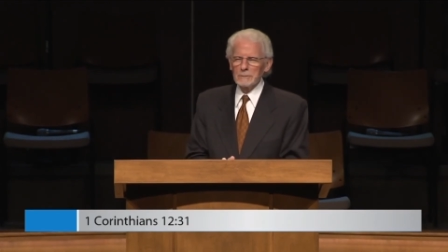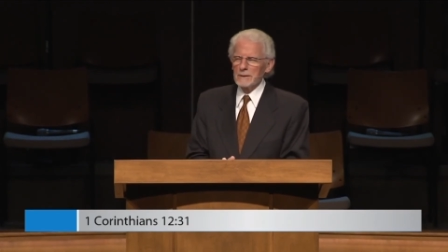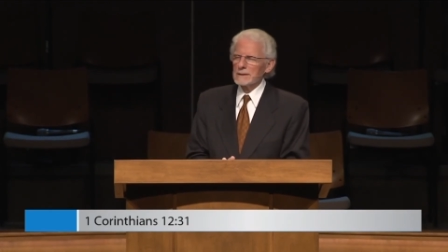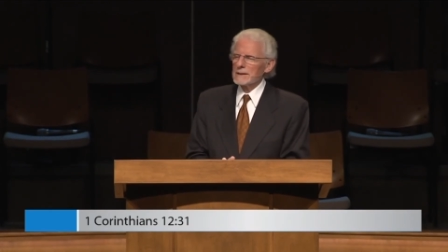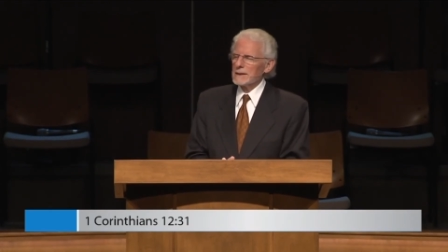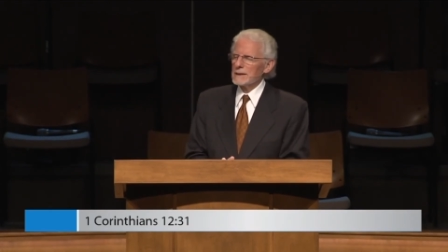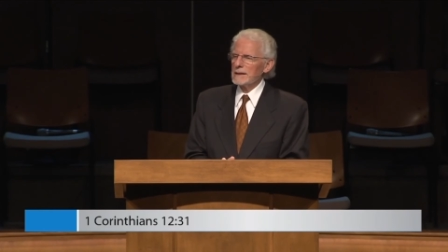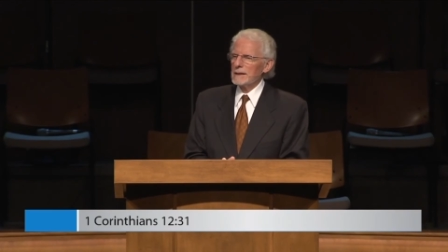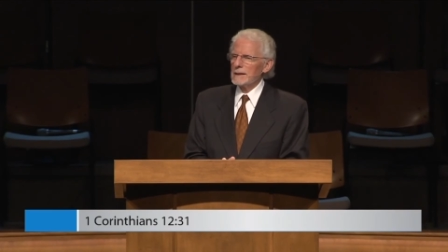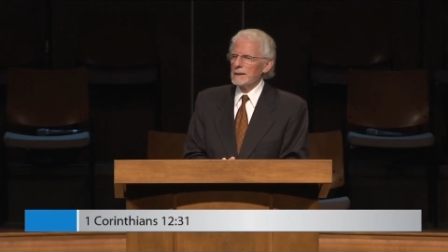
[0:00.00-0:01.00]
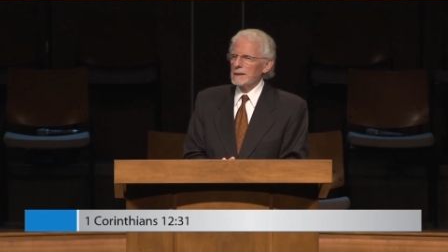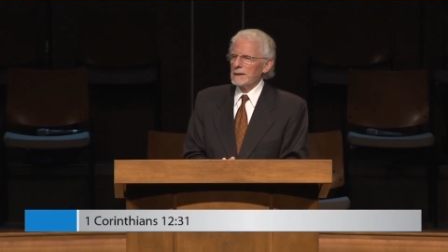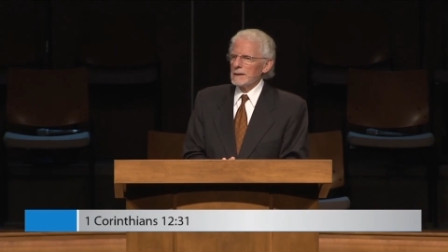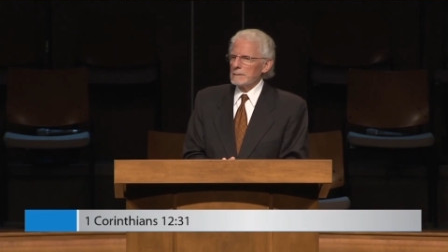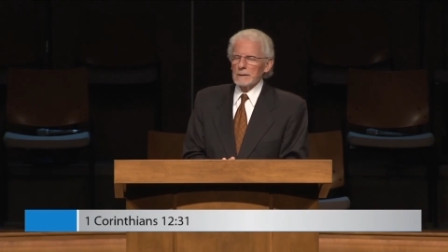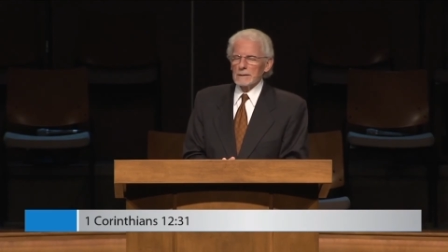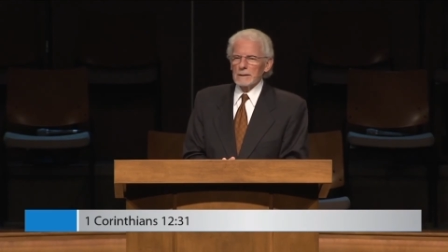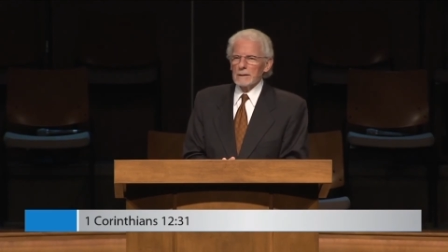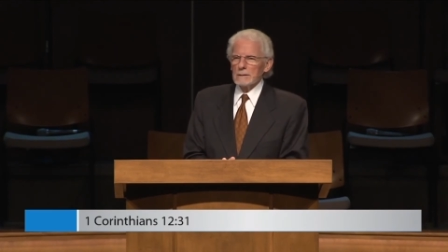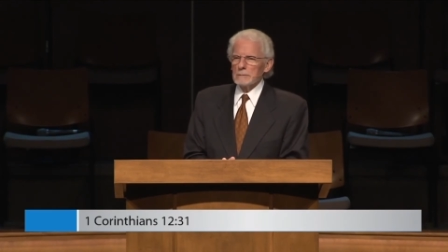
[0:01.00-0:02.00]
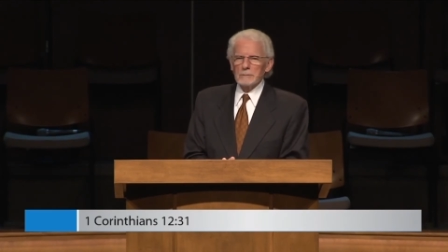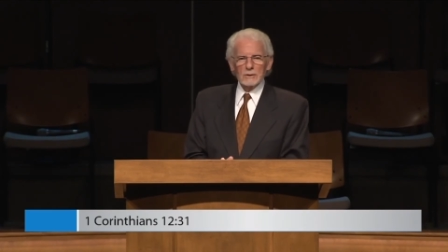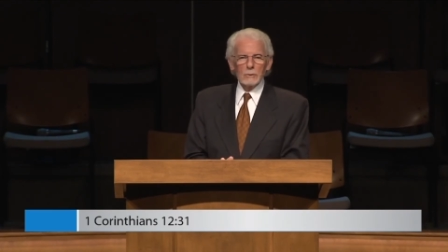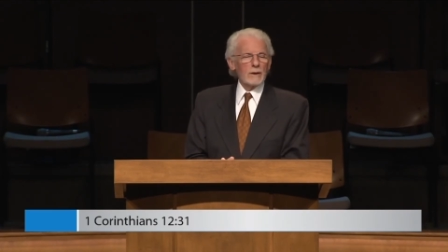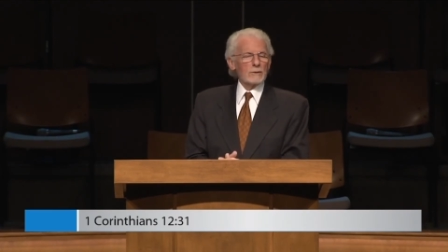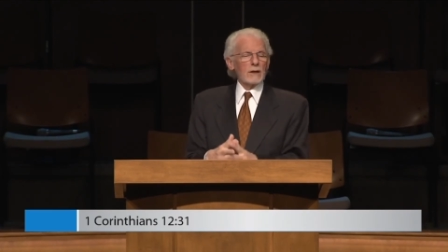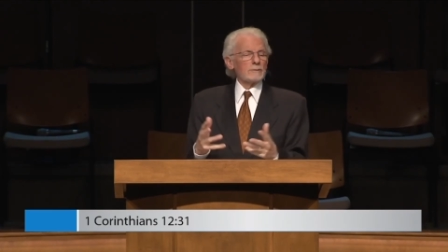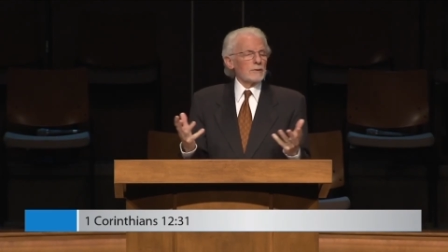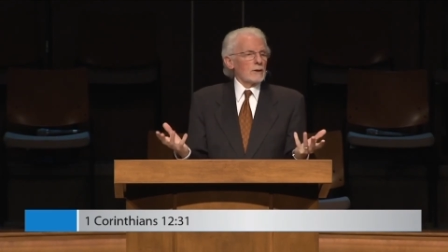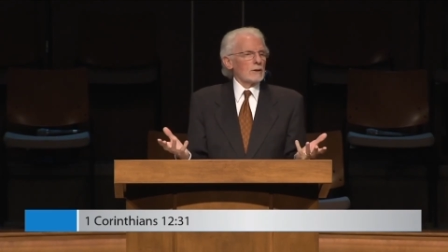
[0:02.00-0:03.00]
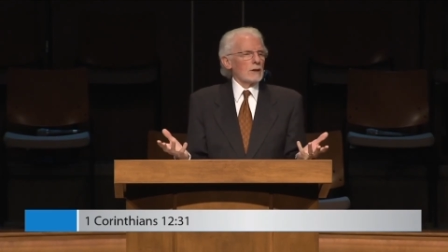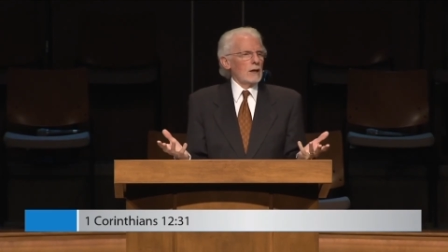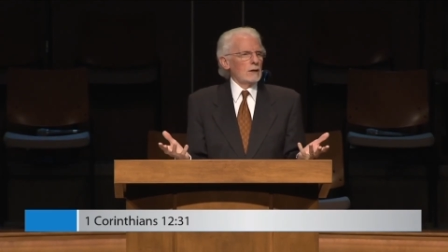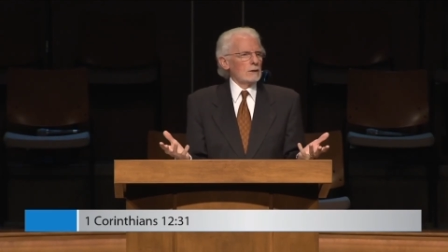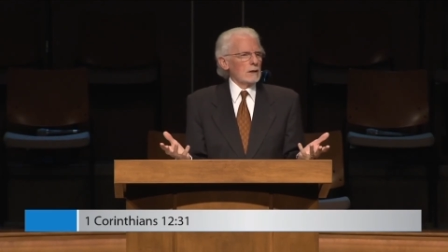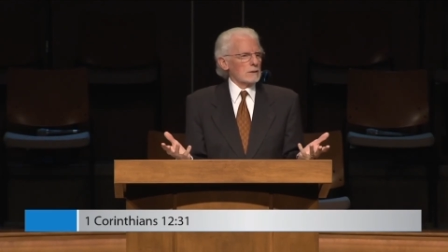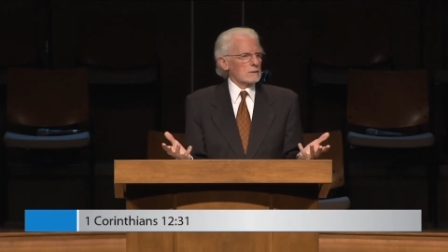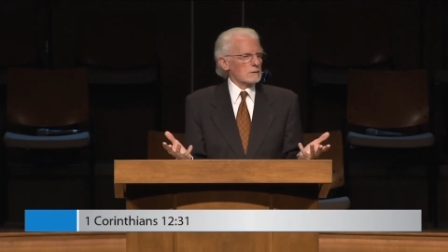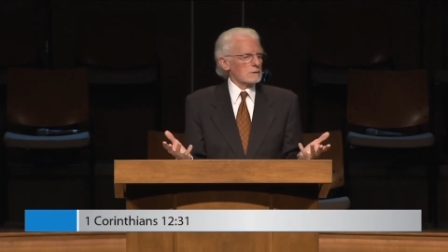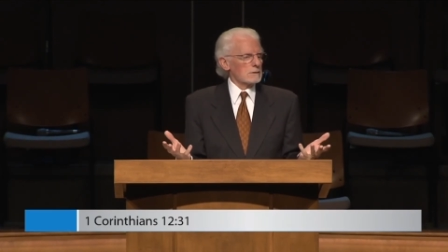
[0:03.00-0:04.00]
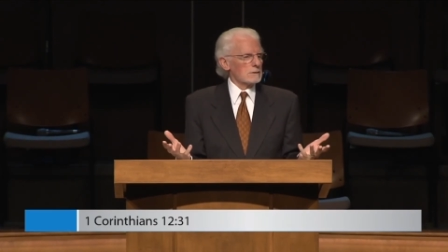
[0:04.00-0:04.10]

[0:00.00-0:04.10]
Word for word: it, but uh, well, you know. But you went there for the healings,